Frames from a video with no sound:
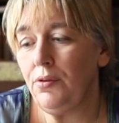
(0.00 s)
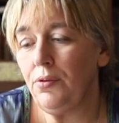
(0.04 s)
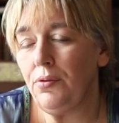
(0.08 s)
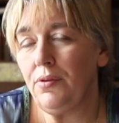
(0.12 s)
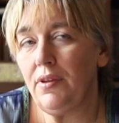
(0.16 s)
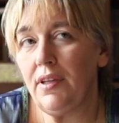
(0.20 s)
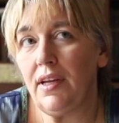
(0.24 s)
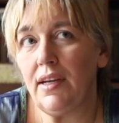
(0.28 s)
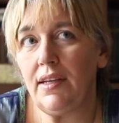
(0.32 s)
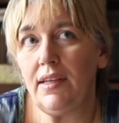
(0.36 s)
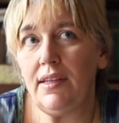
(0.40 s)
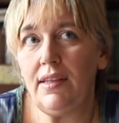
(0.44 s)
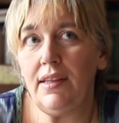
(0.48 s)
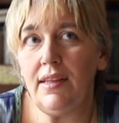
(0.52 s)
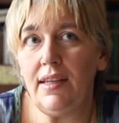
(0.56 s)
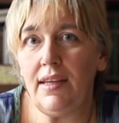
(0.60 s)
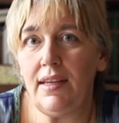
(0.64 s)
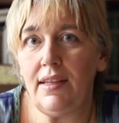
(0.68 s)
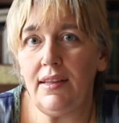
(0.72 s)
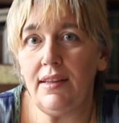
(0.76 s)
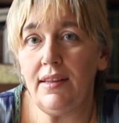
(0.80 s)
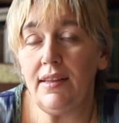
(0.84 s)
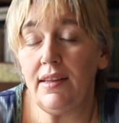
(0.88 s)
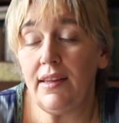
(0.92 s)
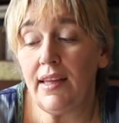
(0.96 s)
to
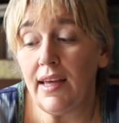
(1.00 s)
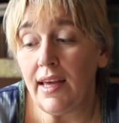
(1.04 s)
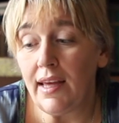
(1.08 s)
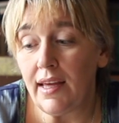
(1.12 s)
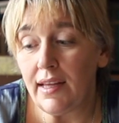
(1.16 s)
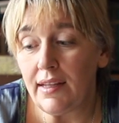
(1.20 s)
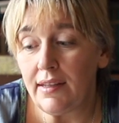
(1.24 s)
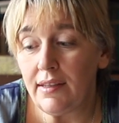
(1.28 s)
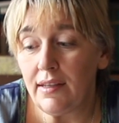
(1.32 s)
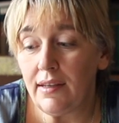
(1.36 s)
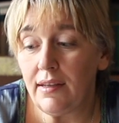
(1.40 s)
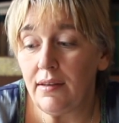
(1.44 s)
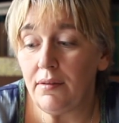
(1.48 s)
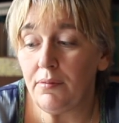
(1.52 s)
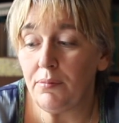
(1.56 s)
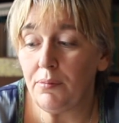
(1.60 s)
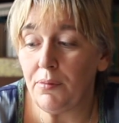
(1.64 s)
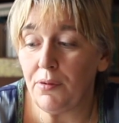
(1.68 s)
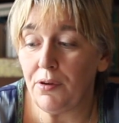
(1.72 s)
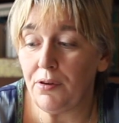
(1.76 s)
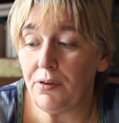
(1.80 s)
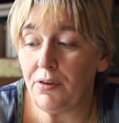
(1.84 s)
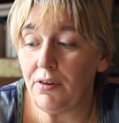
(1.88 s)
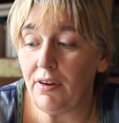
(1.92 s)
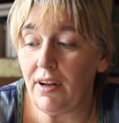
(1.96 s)
1910
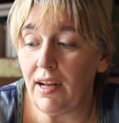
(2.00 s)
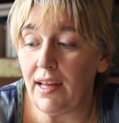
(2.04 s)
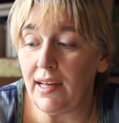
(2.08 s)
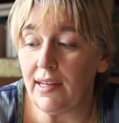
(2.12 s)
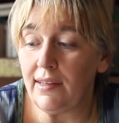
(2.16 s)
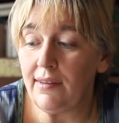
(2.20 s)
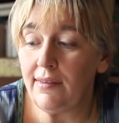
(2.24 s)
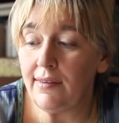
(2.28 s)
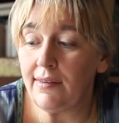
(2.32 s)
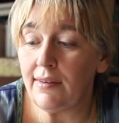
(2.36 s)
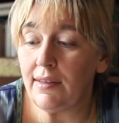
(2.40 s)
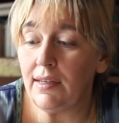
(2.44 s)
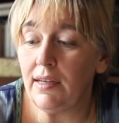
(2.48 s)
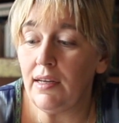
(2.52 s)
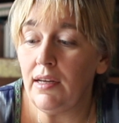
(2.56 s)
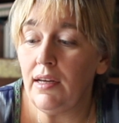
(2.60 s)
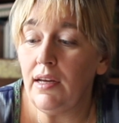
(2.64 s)
more or less,